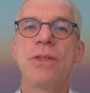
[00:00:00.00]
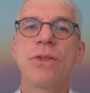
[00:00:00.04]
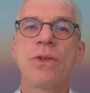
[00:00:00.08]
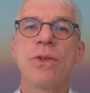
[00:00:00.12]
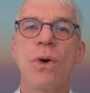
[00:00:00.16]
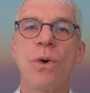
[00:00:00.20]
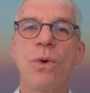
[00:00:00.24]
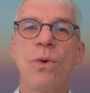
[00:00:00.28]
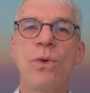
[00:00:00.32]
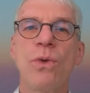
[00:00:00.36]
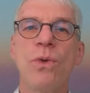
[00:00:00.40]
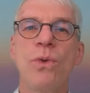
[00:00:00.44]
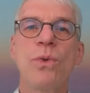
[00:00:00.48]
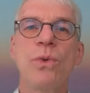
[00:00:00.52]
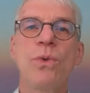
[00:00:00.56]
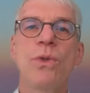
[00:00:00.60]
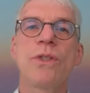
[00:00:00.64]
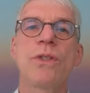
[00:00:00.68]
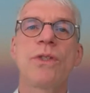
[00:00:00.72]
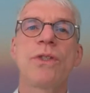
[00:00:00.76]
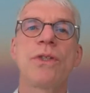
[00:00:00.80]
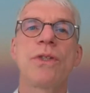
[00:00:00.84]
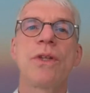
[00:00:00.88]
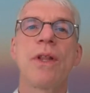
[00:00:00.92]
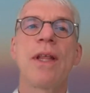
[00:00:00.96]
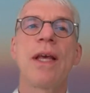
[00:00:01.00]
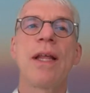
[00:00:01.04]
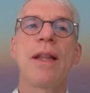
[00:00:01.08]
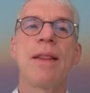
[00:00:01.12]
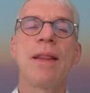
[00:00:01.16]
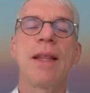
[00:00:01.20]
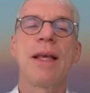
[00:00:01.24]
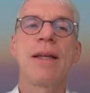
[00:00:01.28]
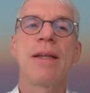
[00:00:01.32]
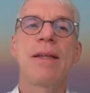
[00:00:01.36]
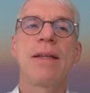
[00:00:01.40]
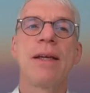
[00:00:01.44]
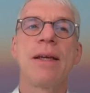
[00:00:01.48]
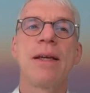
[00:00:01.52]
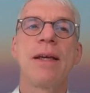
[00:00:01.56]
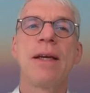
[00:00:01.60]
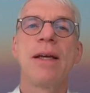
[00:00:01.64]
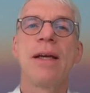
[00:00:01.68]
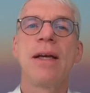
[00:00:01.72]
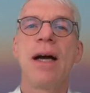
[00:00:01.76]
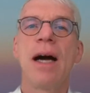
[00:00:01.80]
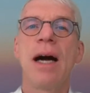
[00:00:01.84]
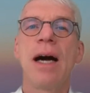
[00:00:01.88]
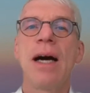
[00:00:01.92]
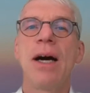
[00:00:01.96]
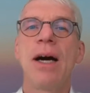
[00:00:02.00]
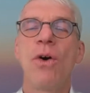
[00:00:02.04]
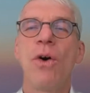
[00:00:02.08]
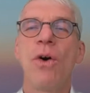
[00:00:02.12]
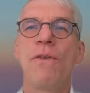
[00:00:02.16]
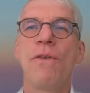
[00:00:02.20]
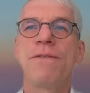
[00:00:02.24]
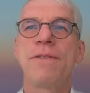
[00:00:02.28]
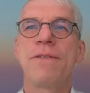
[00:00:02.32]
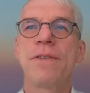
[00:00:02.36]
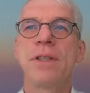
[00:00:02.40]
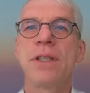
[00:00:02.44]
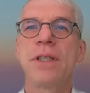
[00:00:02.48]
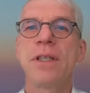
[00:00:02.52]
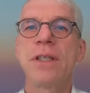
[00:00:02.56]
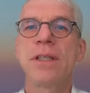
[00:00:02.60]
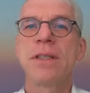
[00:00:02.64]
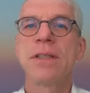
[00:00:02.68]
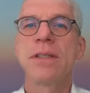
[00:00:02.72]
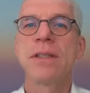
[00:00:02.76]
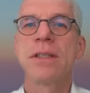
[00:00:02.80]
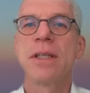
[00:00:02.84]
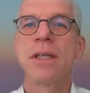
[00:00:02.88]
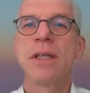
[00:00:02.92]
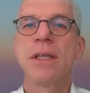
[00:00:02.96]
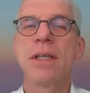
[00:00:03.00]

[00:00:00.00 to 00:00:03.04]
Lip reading: so routes that are offered,